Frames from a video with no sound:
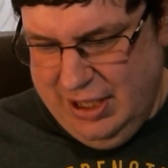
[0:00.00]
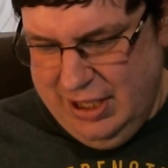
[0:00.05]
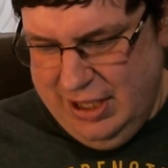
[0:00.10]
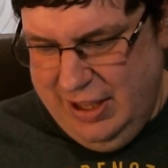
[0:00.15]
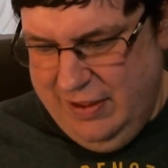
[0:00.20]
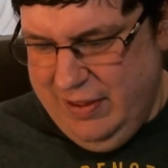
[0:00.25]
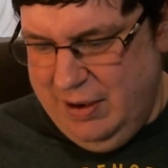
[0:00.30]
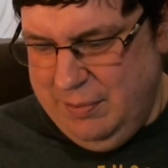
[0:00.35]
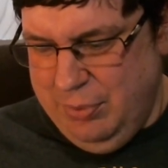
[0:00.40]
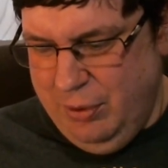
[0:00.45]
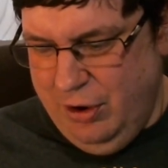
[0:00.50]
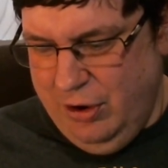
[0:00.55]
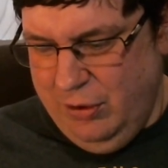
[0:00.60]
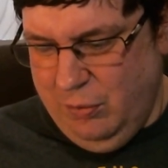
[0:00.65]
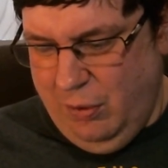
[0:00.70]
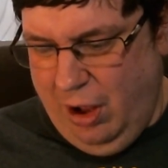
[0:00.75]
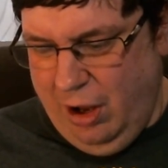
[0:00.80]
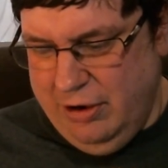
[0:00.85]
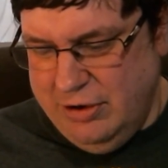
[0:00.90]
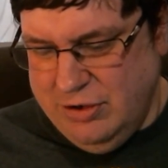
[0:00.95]
He then poured
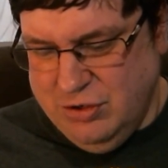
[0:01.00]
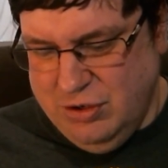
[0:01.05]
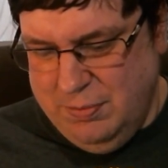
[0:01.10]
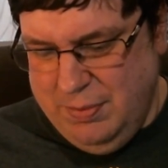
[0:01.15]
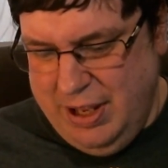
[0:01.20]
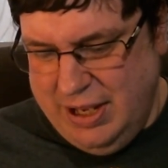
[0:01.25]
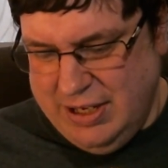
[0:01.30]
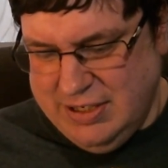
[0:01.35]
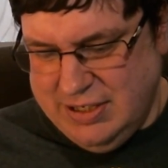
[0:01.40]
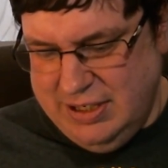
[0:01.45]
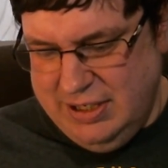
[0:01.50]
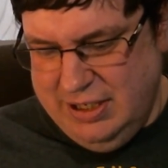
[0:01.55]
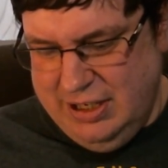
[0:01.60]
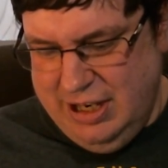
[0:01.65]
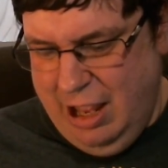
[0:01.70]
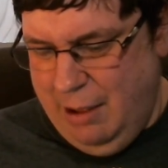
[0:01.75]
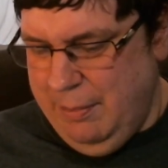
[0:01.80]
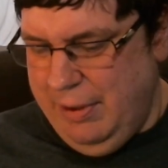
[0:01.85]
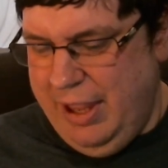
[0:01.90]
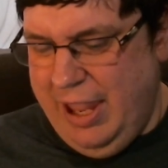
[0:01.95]
water into a
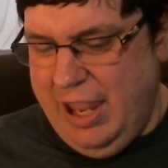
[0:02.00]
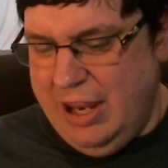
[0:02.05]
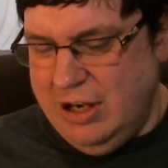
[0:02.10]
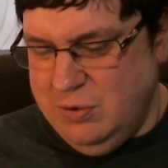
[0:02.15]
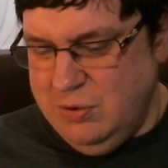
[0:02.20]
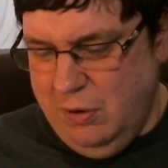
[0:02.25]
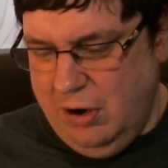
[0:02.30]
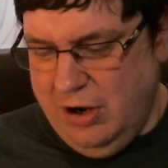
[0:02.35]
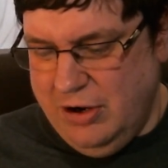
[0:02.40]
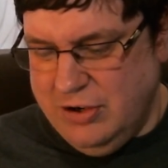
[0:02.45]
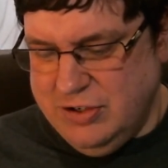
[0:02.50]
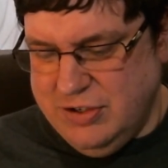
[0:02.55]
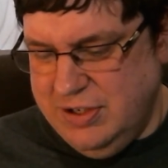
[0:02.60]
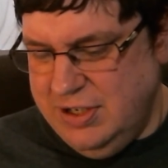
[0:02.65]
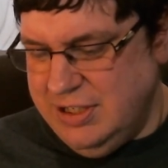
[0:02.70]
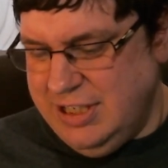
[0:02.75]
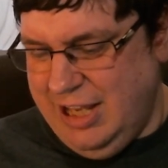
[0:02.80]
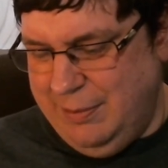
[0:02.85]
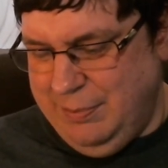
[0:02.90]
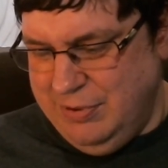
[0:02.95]
basin and began to wash the
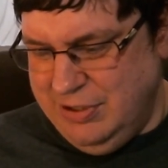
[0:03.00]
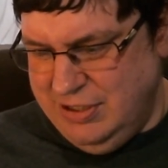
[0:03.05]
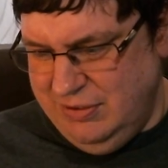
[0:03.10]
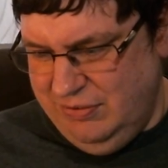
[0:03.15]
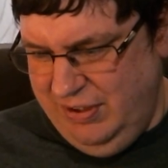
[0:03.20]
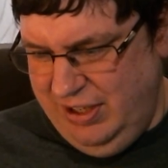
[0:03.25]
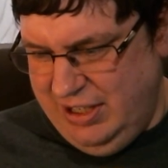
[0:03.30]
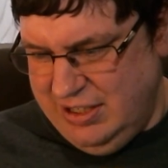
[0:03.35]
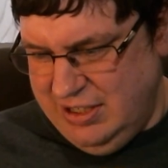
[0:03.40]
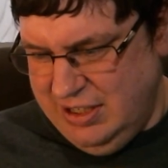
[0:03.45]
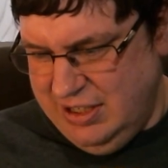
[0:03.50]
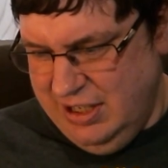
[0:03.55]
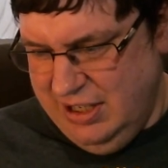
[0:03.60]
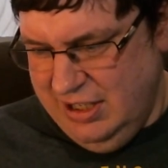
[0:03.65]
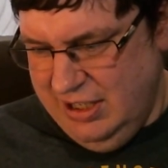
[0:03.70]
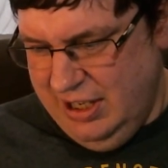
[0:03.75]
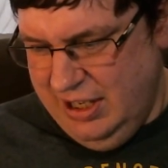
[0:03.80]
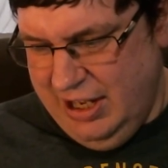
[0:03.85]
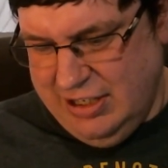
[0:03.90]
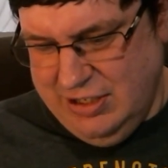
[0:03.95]
disciples' feet,
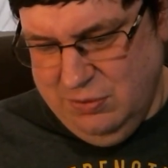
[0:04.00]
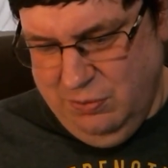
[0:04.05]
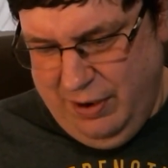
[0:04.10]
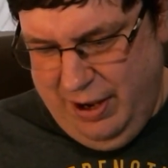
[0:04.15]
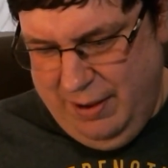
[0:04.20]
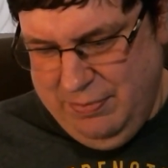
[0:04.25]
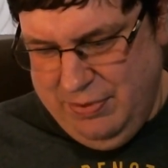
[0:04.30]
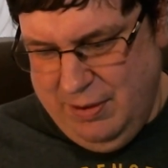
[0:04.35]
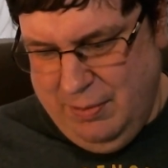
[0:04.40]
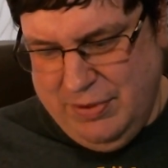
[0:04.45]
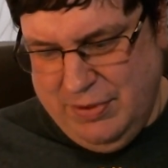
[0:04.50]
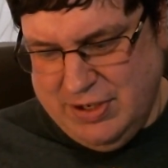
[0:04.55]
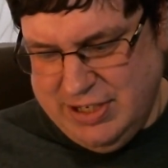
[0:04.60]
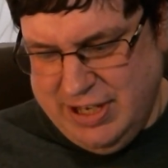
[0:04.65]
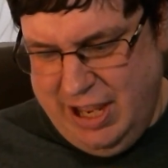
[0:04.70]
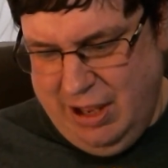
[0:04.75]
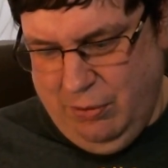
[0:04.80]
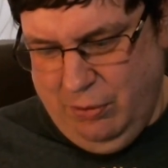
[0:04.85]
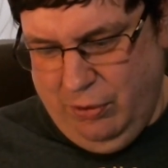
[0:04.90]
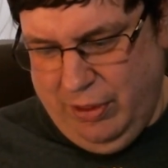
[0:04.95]
and to wipe them with a
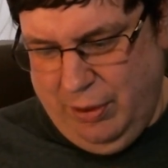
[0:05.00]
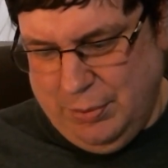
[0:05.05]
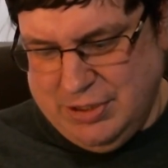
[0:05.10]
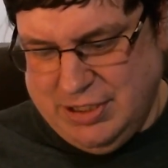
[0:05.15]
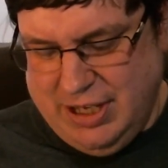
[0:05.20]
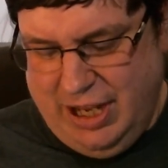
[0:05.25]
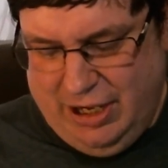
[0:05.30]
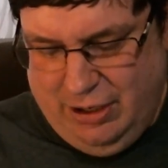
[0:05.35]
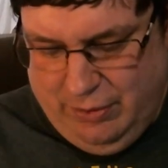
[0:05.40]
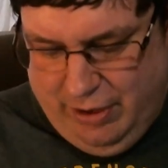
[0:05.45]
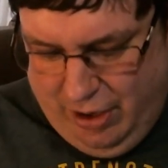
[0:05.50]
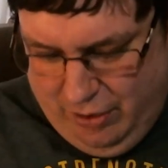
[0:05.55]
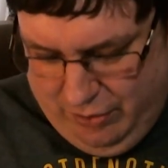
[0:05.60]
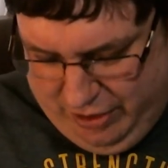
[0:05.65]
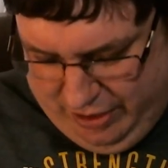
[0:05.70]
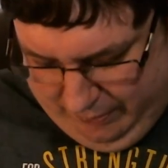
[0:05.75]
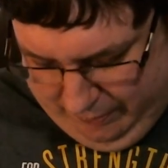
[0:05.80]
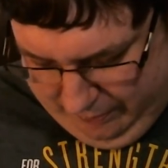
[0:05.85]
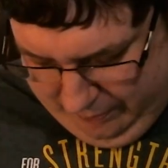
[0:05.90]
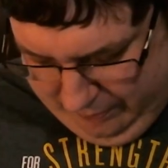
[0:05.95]
towel that was tied
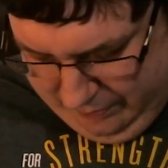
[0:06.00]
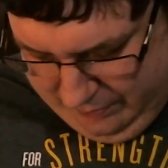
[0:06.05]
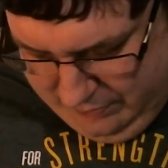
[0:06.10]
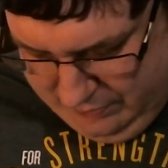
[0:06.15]
around him.